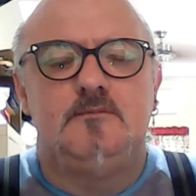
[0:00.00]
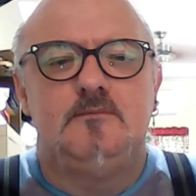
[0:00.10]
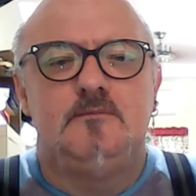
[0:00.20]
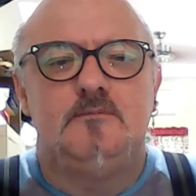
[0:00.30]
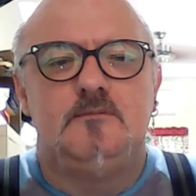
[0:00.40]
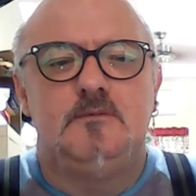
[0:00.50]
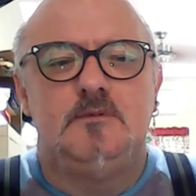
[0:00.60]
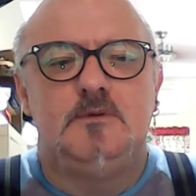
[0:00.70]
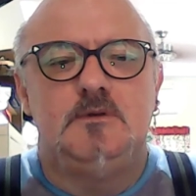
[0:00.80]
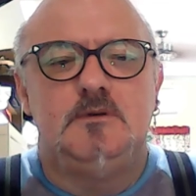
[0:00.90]

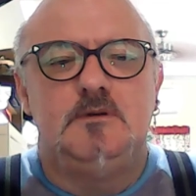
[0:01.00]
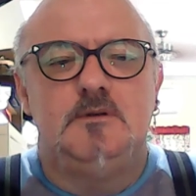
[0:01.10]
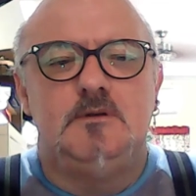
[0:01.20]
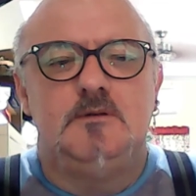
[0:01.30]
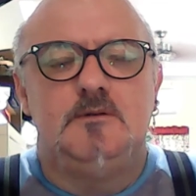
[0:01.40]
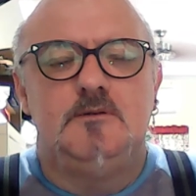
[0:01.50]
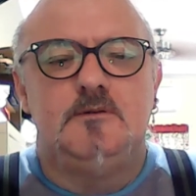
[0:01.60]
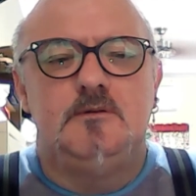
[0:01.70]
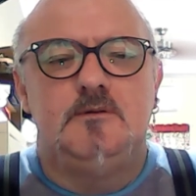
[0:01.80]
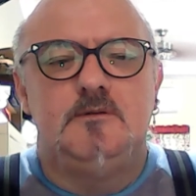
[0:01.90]

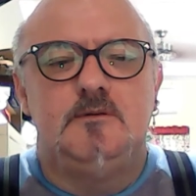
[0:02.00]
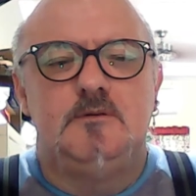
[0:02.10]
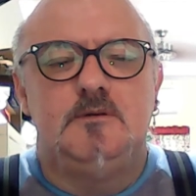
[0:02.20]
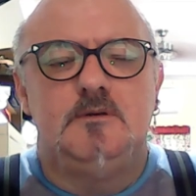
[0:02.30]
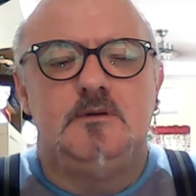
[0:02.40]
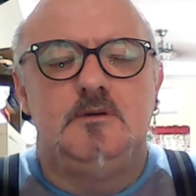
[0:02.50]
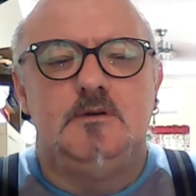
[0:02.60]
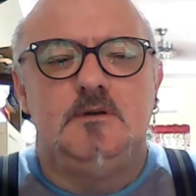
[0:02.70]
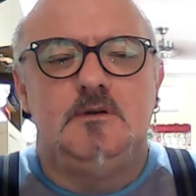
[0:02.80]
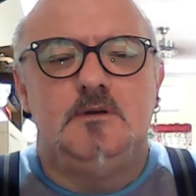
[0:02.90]
(no one is talking)